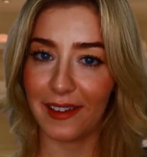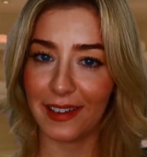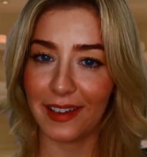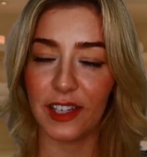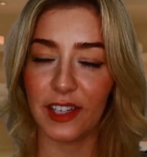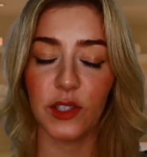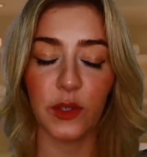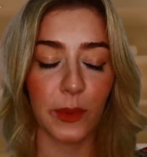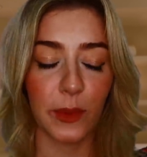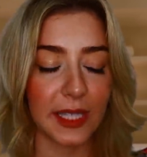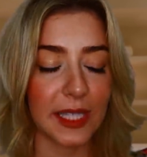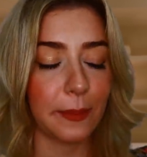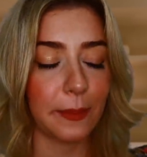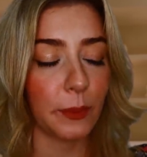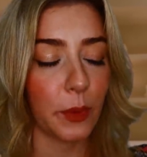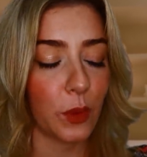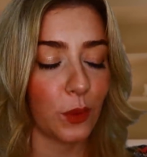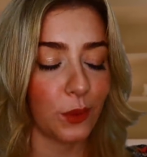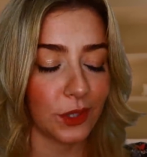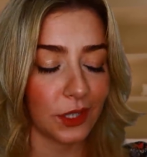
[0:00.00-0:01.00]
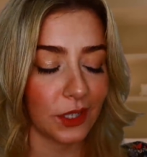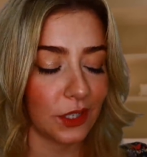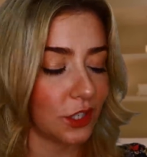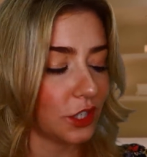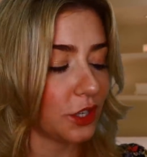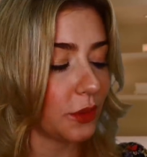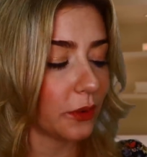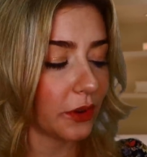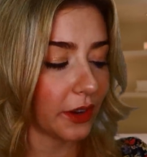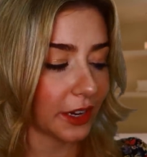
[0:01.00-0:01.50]
It's always important
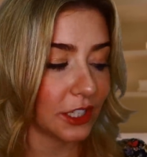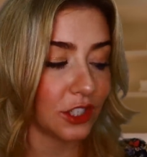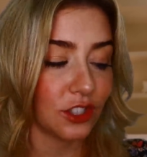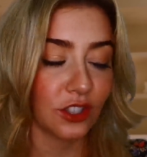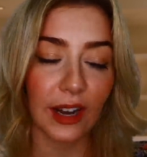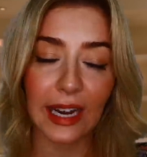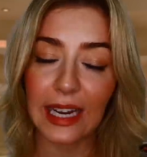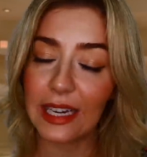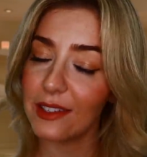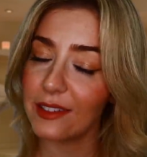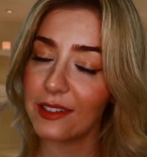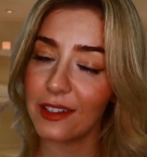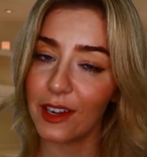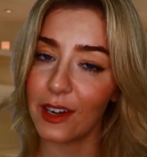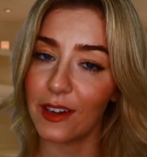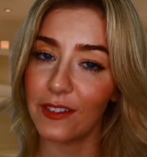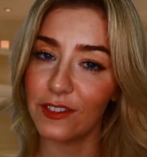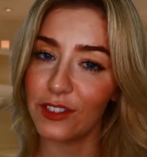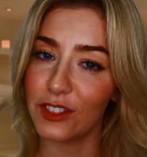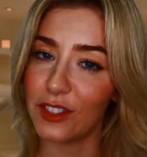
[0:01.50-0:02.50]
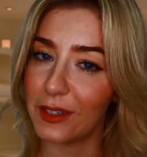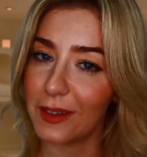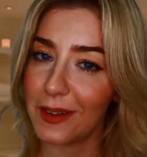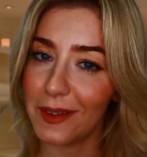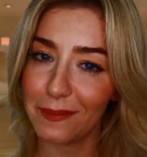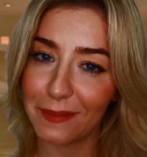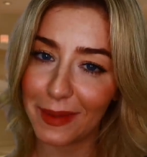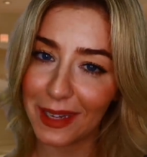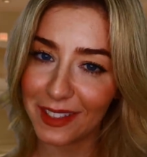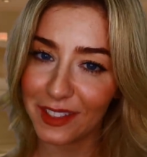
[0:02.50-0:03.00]
to hydrate after a
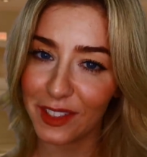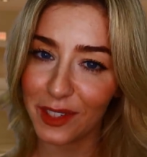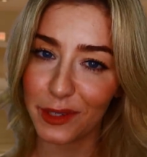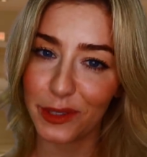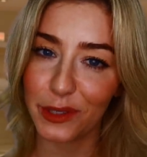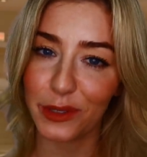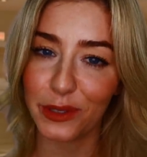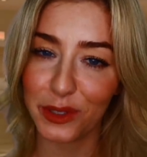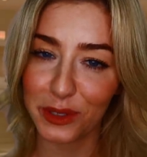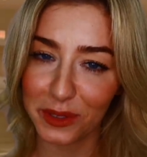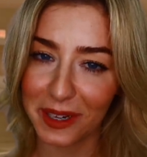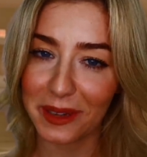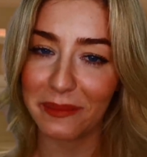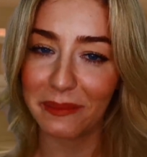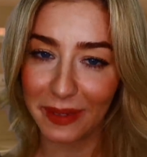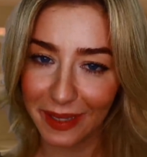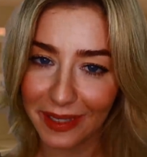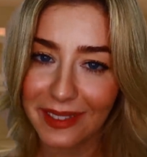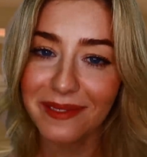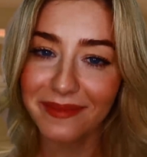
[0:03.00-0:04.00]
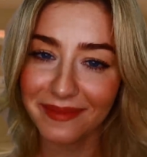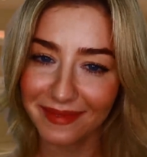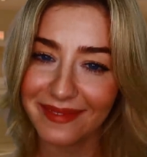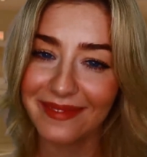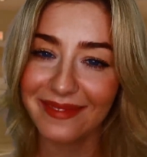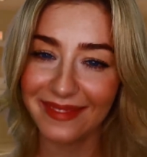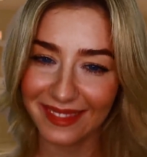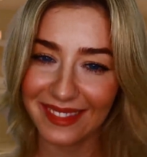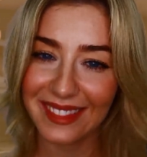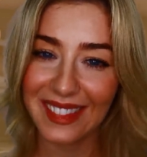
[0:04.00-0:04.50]
massage or treatment.
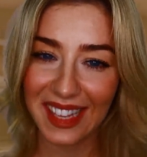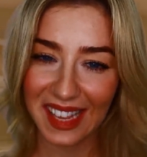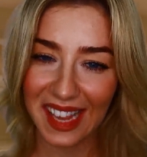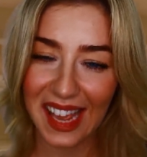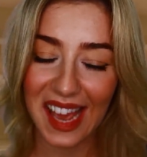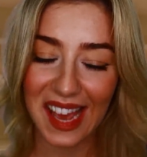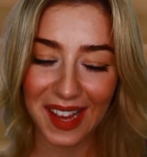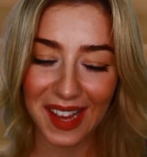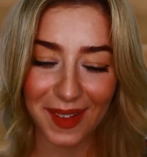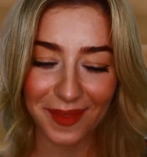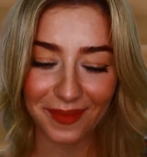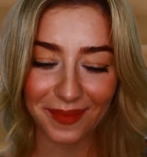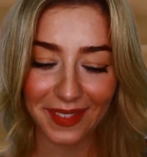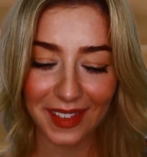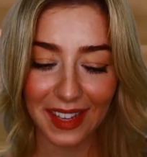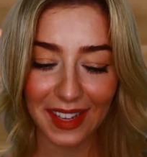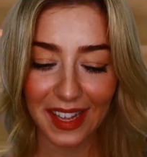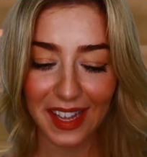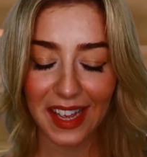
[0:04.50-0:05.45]
Yeah.